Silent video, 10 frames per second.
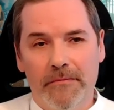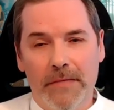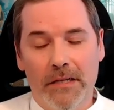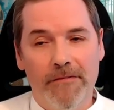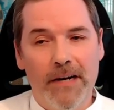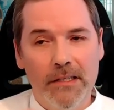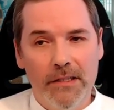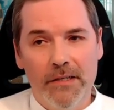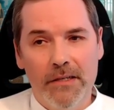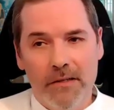and
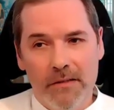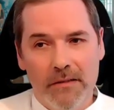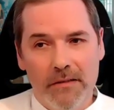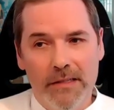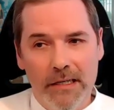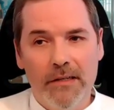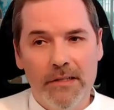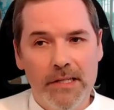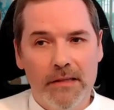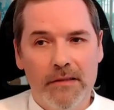finding
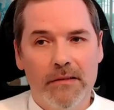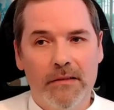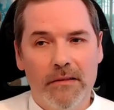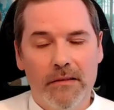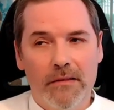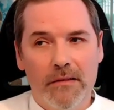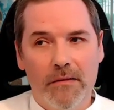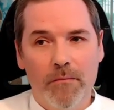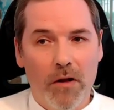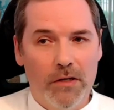things that
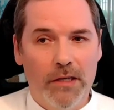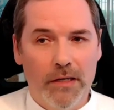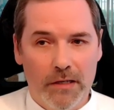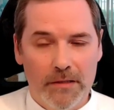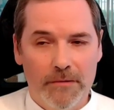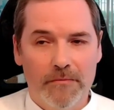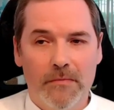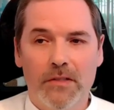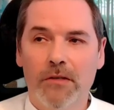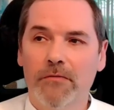blocking it.
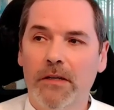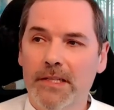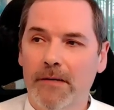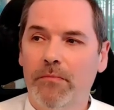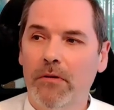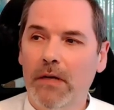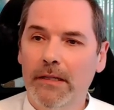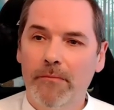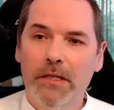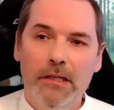So for example, on the
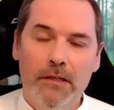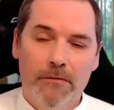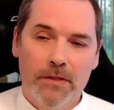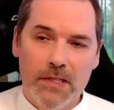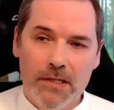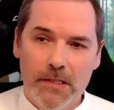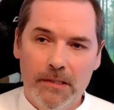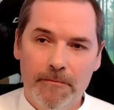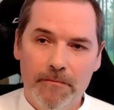beginning of the session,